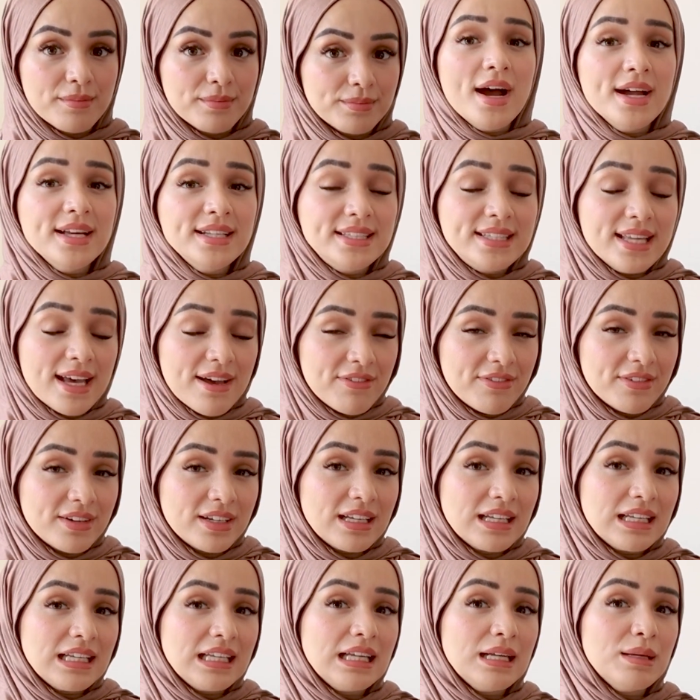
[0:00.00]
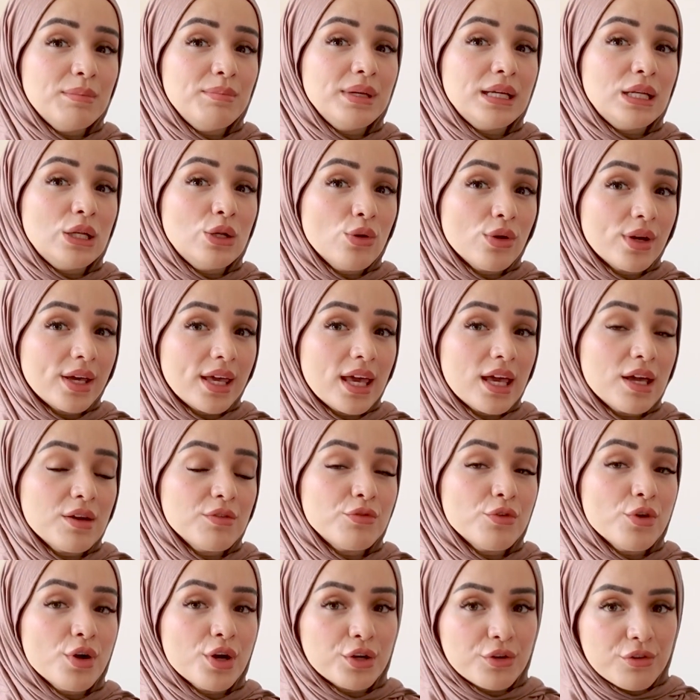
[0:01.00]
I'd definitely be looking
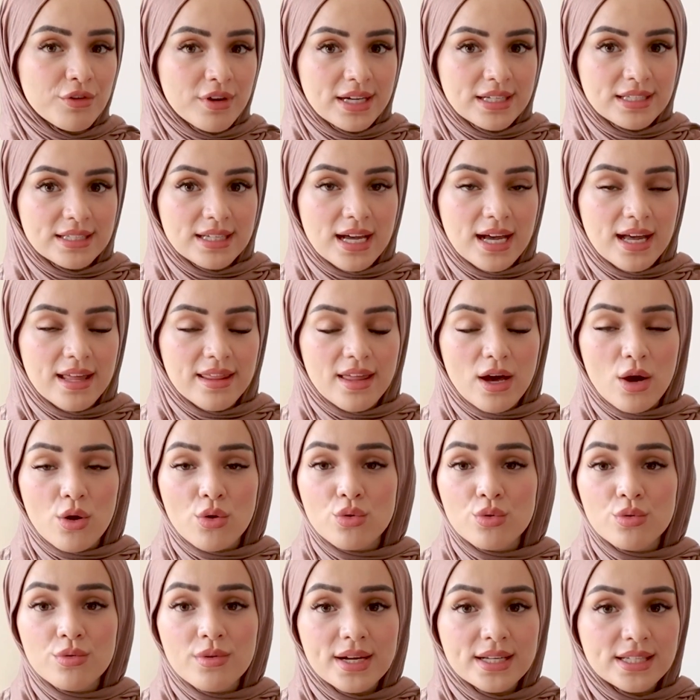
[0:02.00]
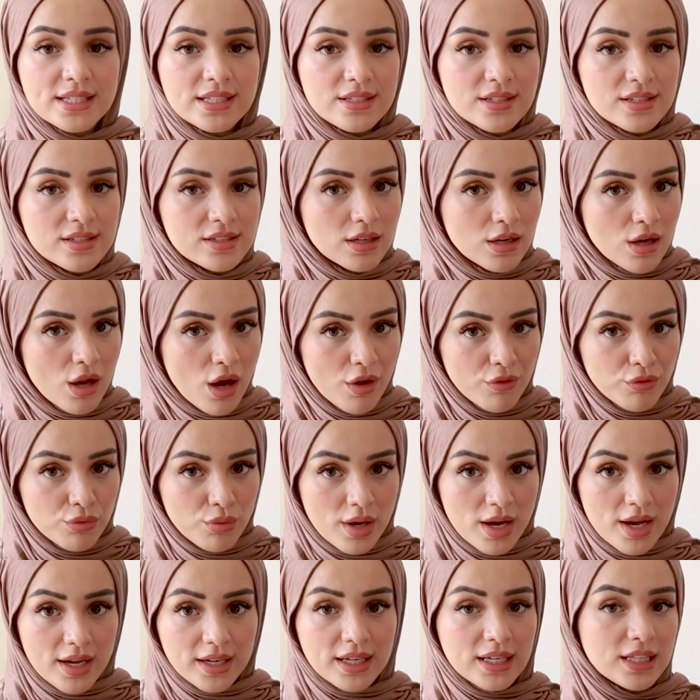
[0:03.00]
for a creator that already does a lot of
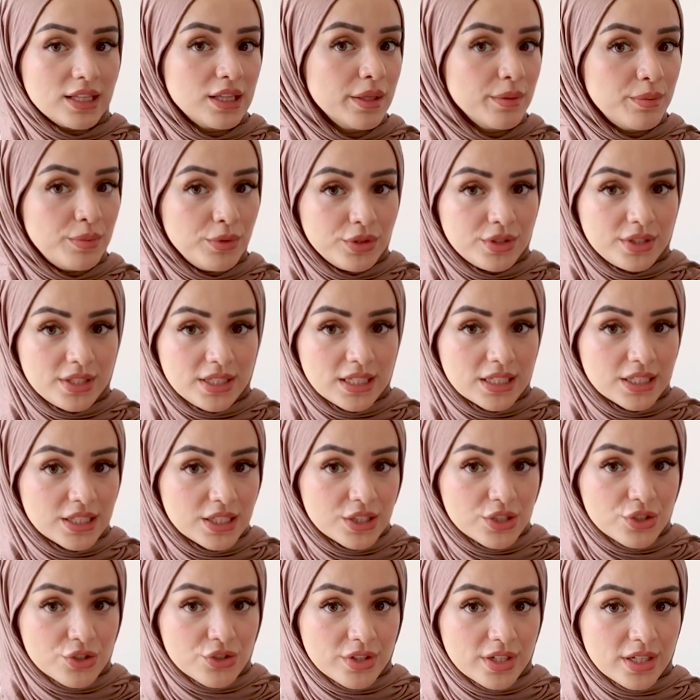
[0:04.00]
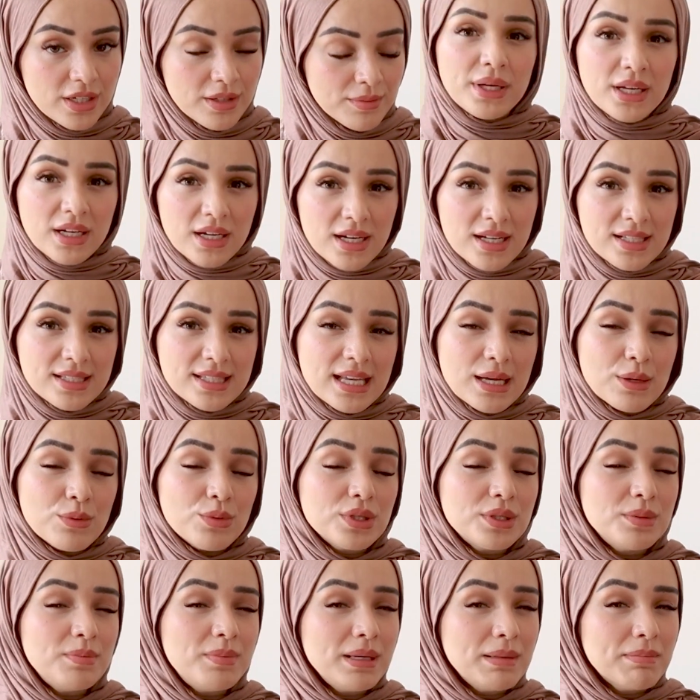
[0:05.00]
work in the beauty industry, because it
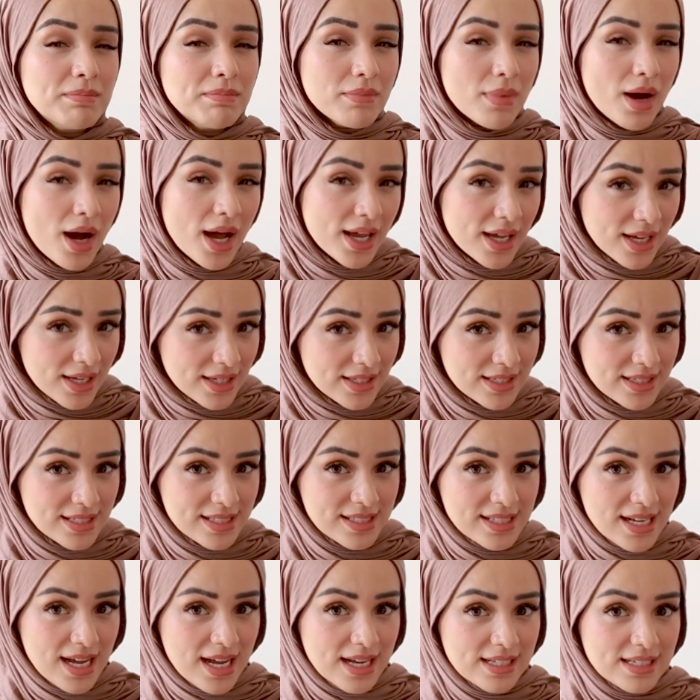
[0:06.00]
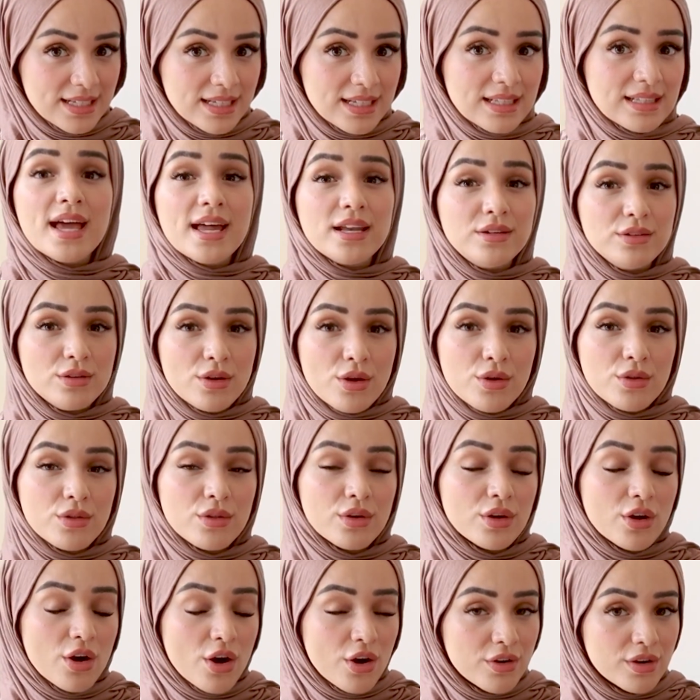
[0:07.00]
would be my understanding they'd know the
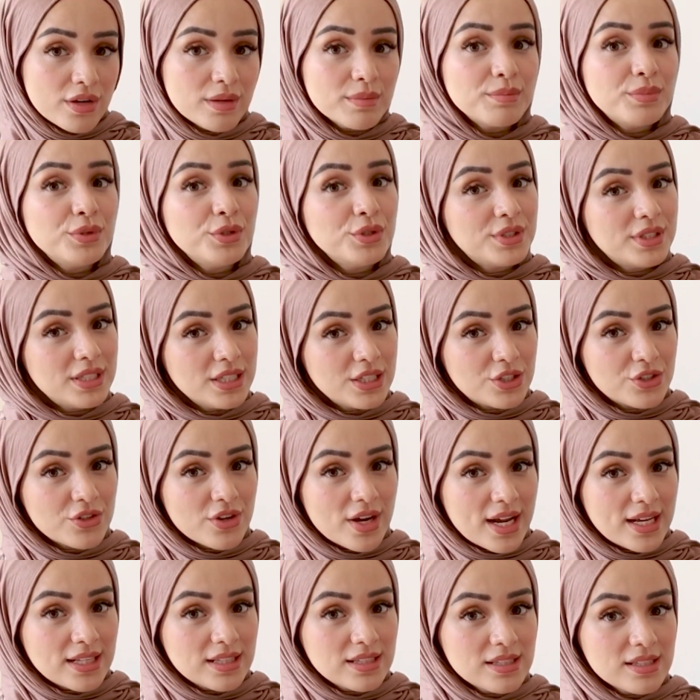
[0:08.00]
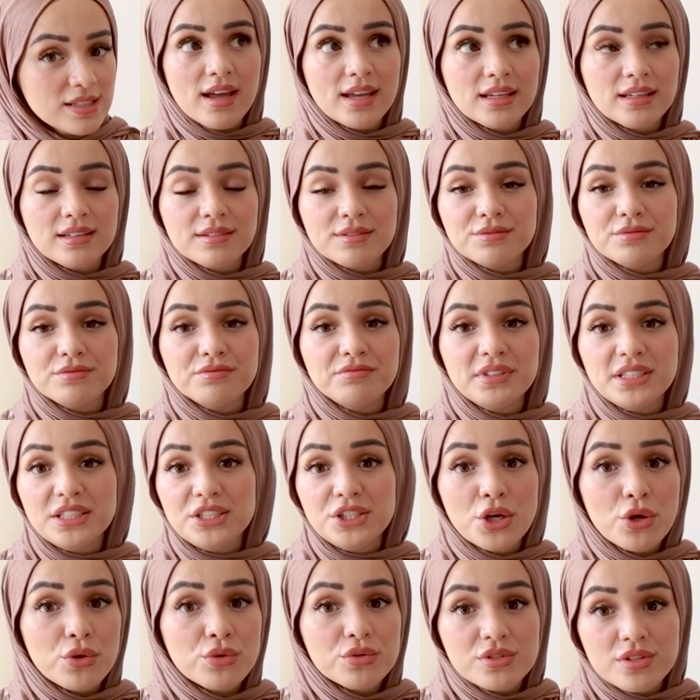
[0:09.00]
current beauty trends like
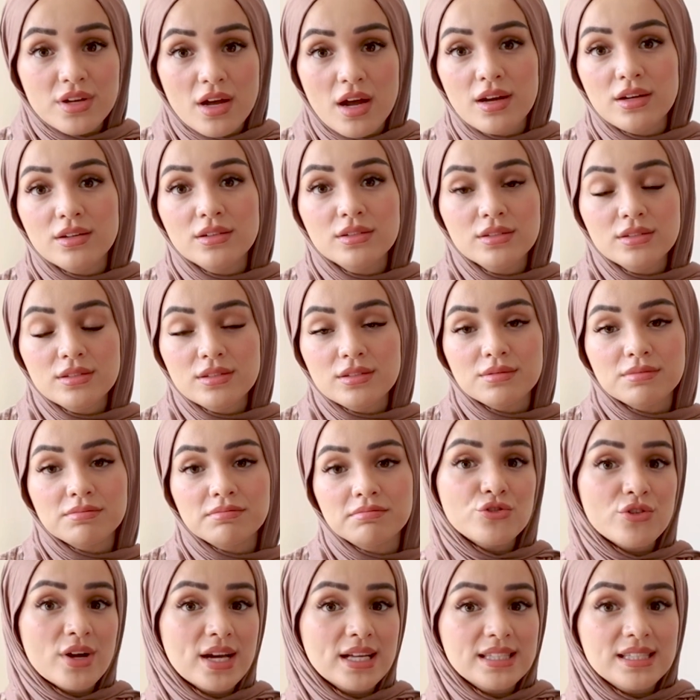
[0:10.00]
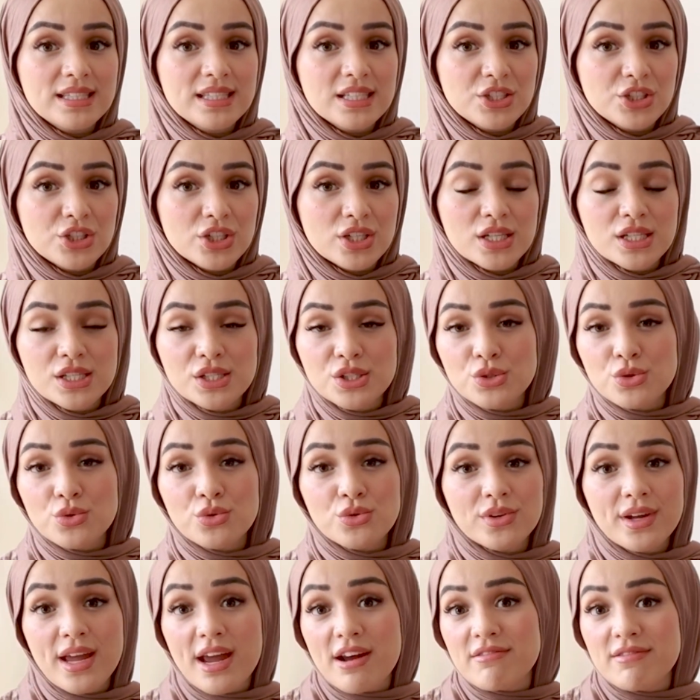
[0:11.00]
video styles, transitions,
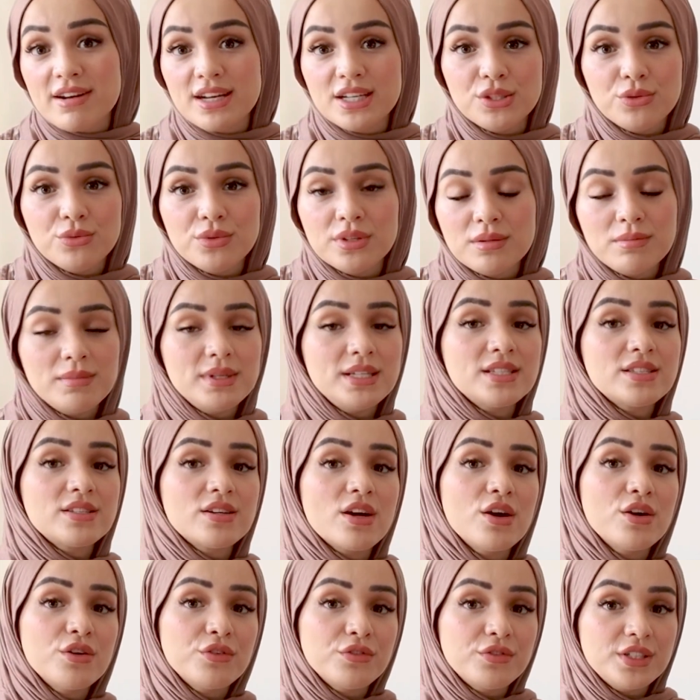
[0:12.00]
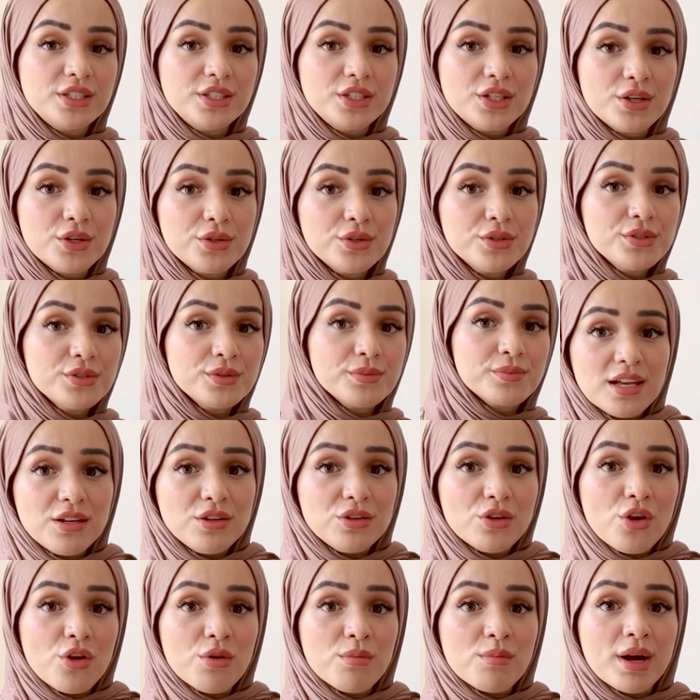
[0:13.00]
or get ready with me style videos. They'd
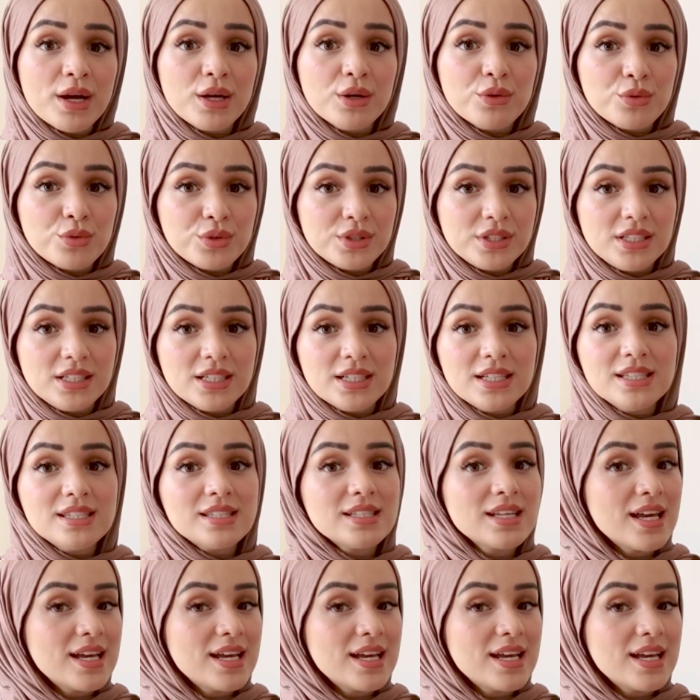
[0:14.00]
know my audience